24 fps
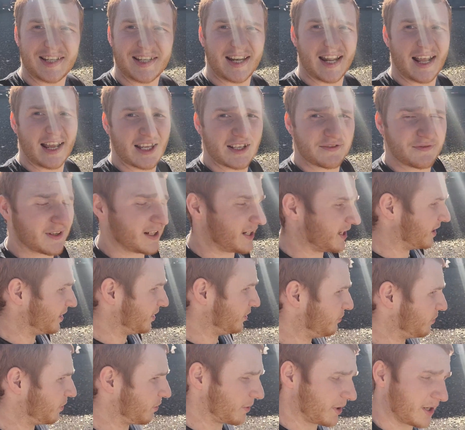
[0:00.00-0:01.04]
today's
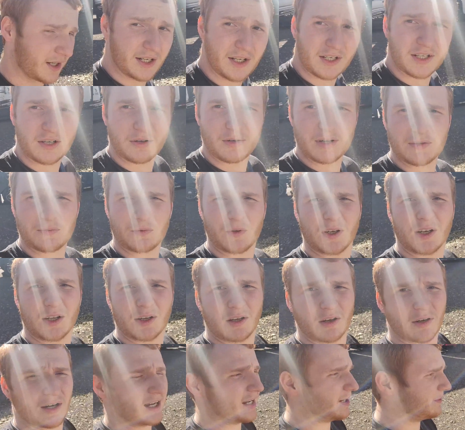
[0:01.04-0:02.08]
video, what we're gonna do is we're gonna
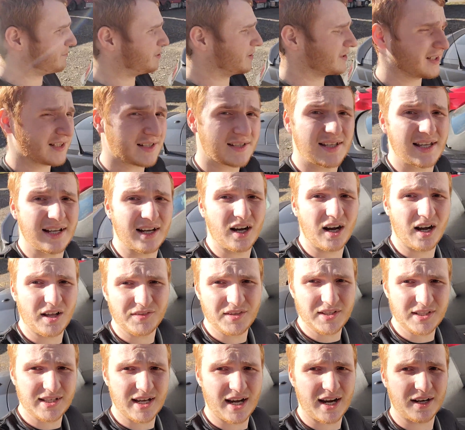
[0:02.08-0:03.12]
go ahead and put this thing on
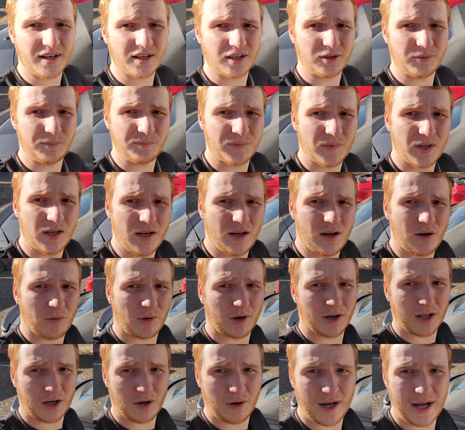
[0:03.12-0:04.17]
the dyno. We're
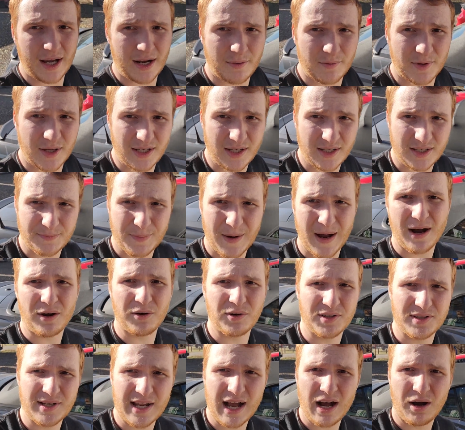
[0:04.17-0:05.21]
gonna go ahead and get its
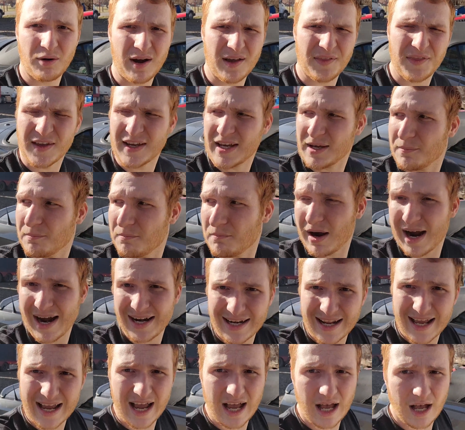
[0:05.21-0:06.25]
powers now. I think it
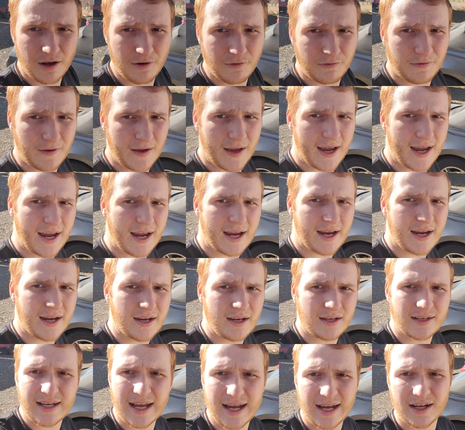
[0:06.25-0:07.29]
might have
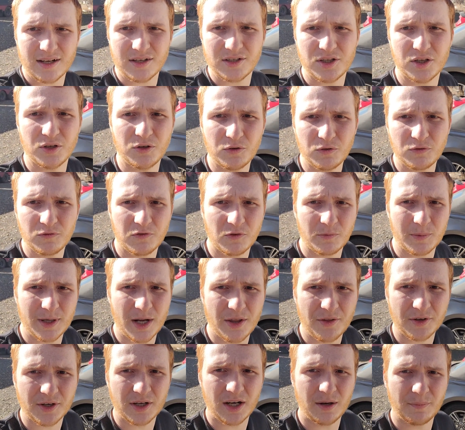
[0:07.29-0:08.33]
a can tune from
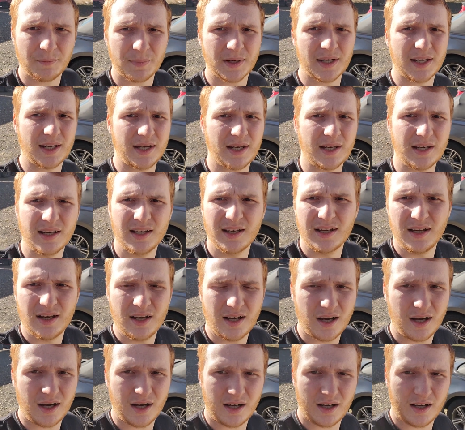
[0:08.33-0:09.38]
another company.
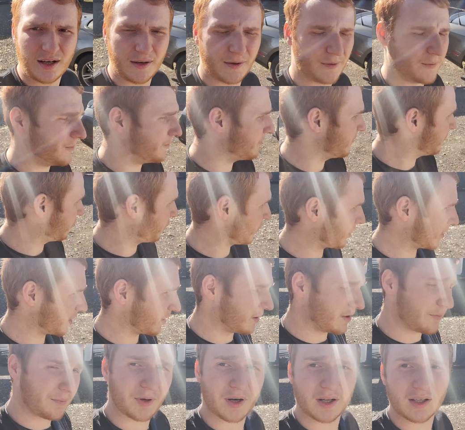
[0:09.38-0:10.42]
We're gonna go ahead
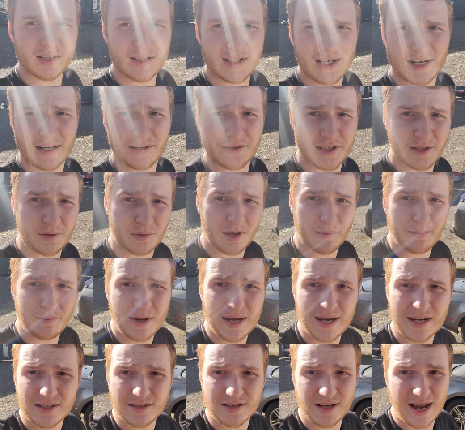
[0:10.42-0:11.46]
and put it on the dyno, see what it
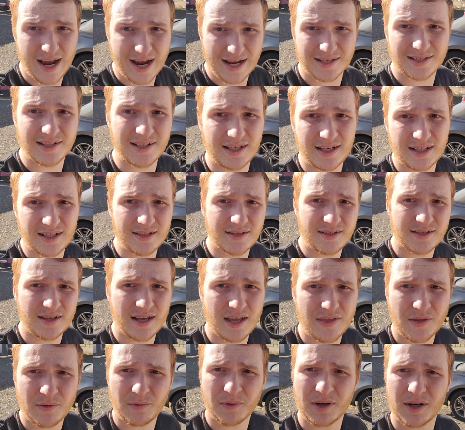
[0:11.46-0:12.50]
makes as it is.
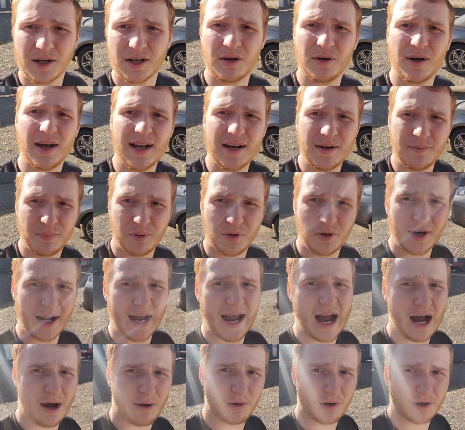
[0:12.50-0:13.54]
And then we're gonna go ahead and put
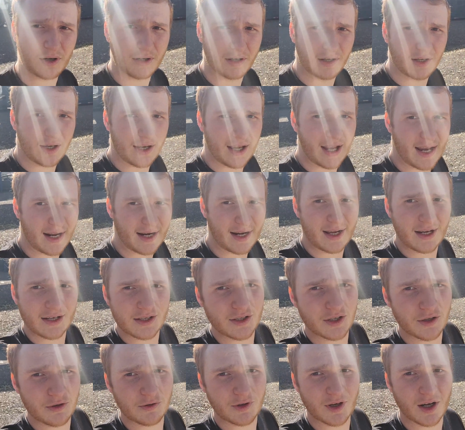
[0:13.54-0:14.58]
our NA
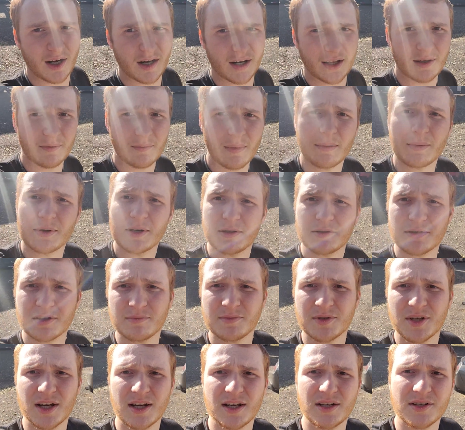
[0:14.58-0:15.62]
tune on it, maybe do
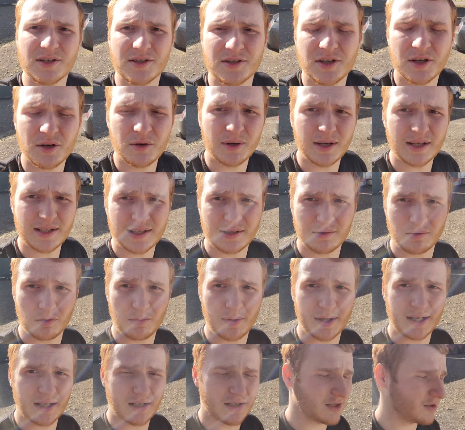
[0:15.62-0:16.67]
some changes to it, see what
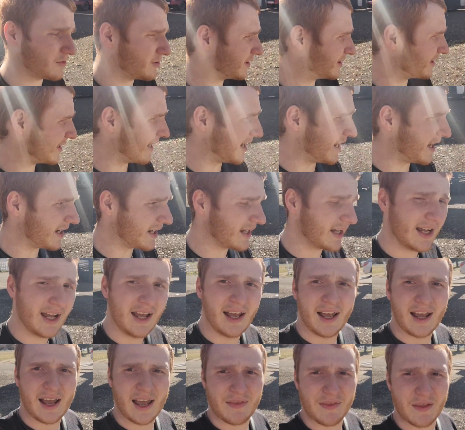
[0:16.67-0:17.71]
we can do with that.
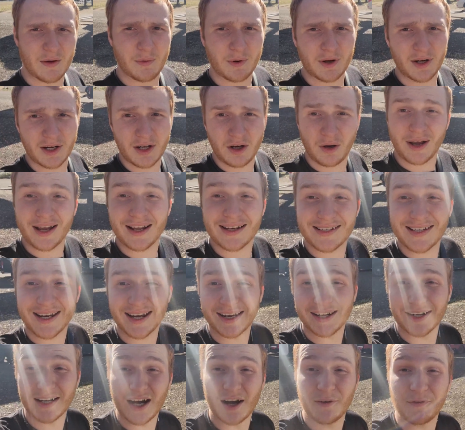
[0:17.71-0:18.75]
And then we're gonna go ahead and
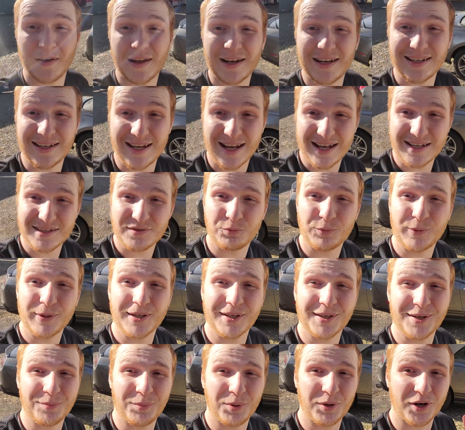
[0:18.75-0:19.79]
take it off, and yes, we're
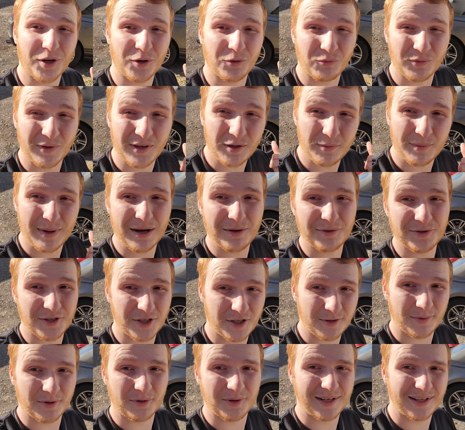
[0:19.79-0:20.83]
gonna put our rear mount
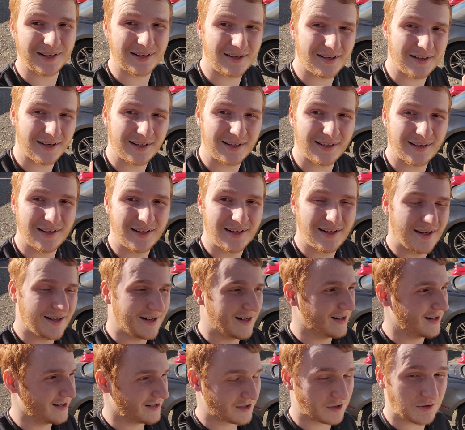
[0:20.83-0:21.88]
turbo kit on it.
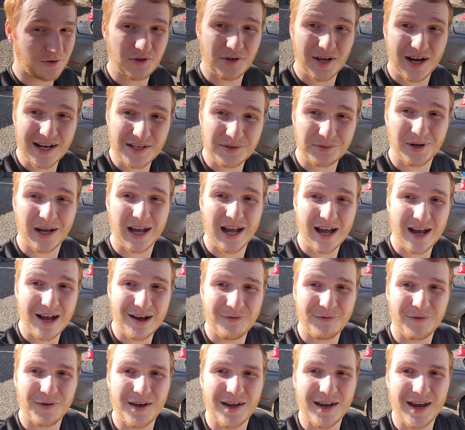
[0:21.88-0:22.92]
So you guys will have
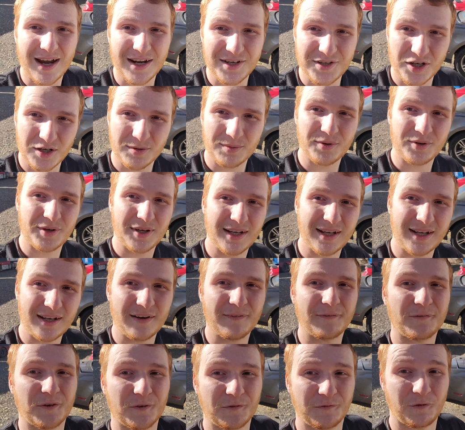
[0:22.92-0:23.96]
a turbo kit
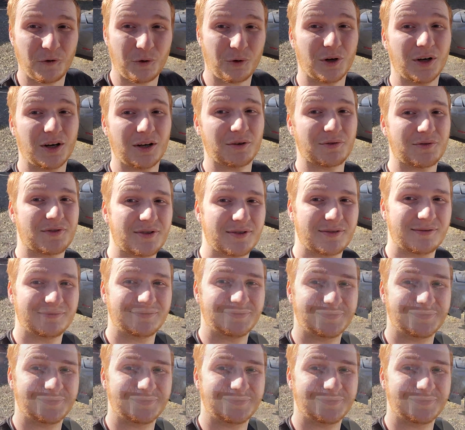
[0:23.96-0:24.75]
for 4.0s.